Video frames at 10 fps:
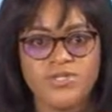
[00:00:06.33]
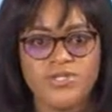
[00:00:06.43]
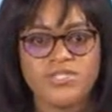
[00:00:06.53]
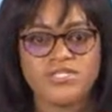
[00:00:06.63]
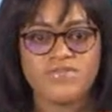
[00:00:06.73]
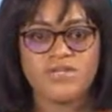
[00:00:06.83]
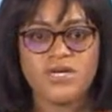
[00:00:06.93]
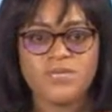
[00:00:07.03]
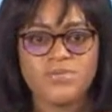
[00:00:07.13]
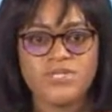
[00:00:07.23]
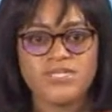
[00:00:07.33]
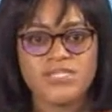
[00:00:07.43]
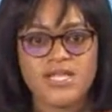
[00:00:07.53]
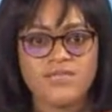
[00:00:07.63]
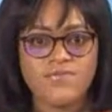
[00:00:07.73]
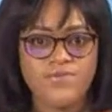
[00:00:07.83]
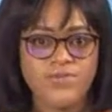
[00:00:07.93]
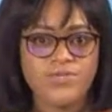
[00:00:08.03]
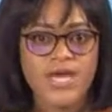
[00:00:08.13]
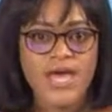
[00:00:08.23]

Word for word: Unit of the Ghana Police and the Food